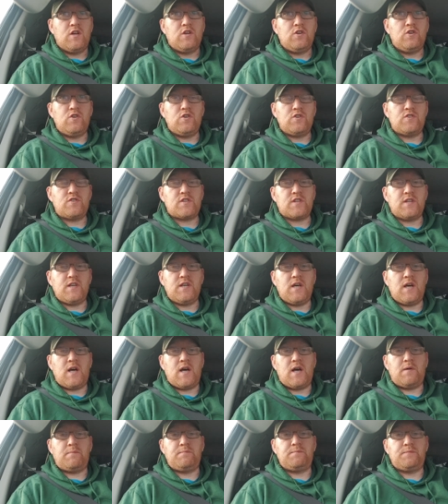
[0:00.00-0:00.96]
Usually
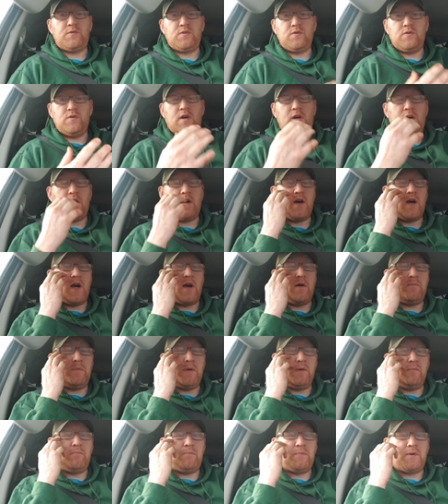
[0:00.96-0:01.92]

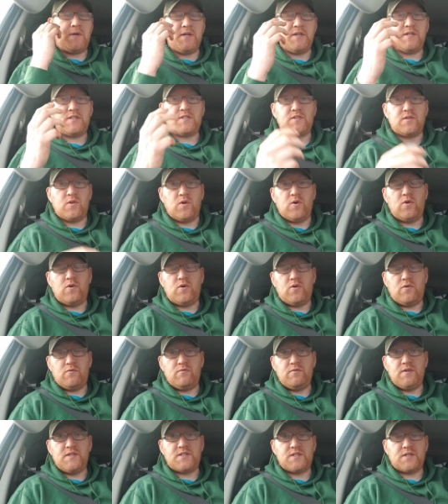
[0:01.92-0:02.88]
I've been pretty
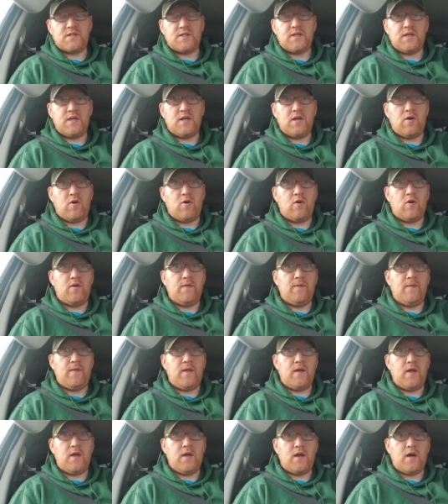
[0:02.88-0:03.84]
slow recently
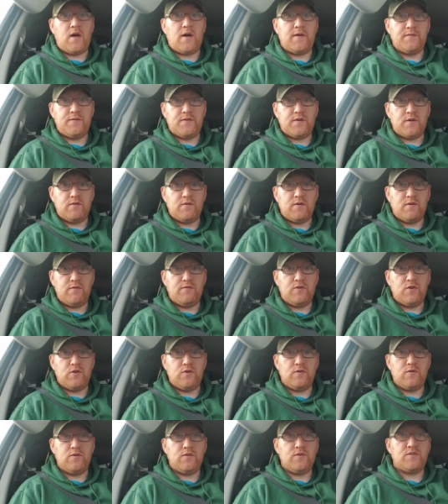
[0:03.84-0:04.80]
on the hunting
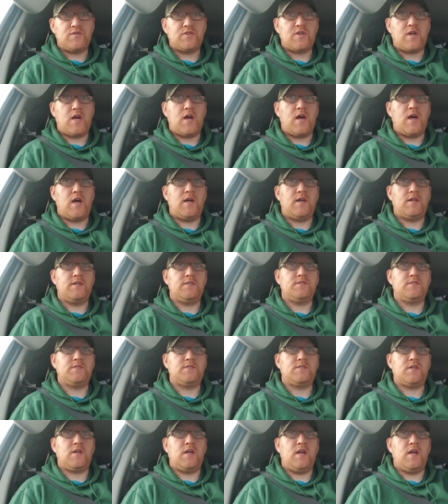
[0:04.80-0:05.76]
reviews
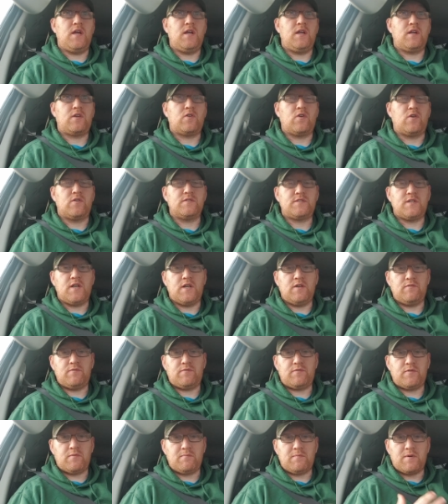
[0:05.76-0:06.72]
and
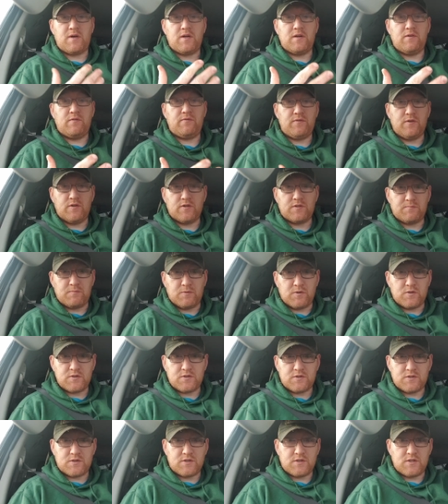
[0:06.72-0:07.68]
content for my Field
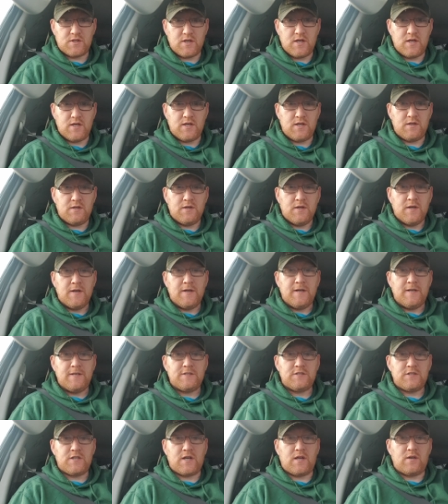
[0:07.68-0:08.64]
Sports
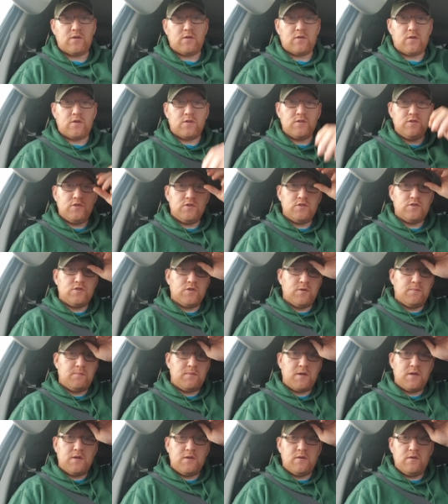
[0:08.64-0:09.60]
channel on
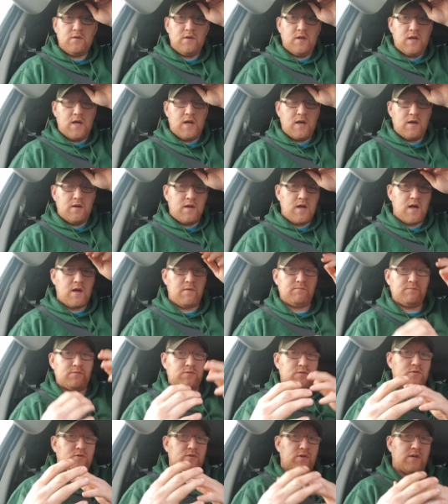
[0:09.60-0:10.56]
YouTube, and
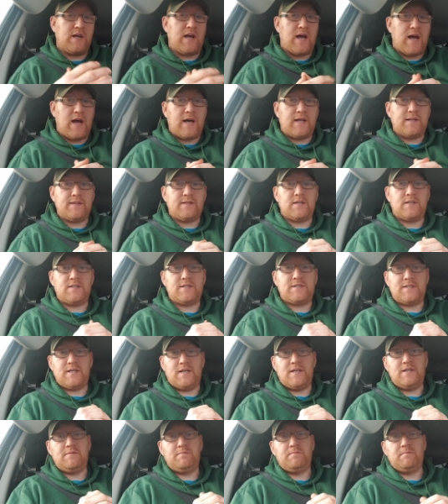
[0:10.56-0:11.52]
I'm going to add this
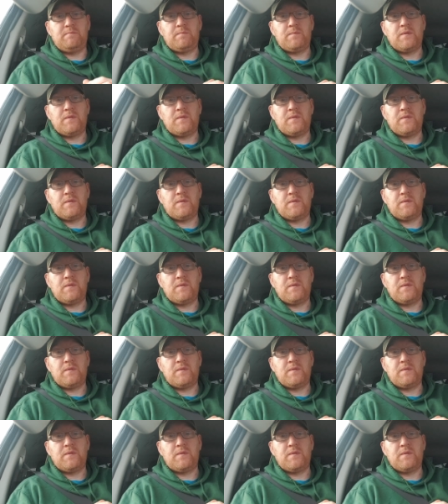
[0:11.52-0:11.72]
in.